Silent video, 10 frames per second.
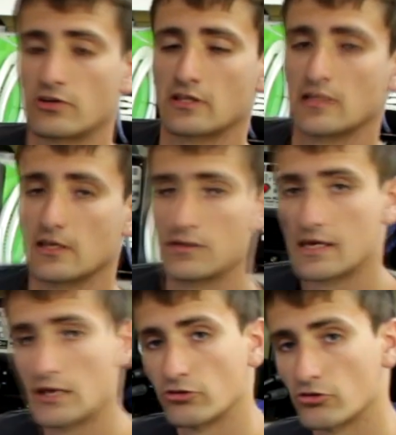see
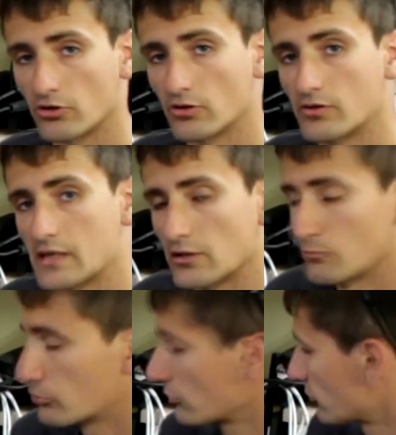the
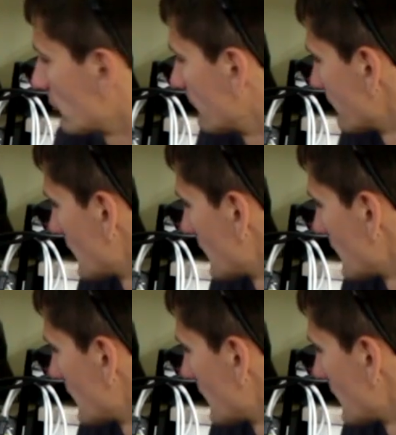end product.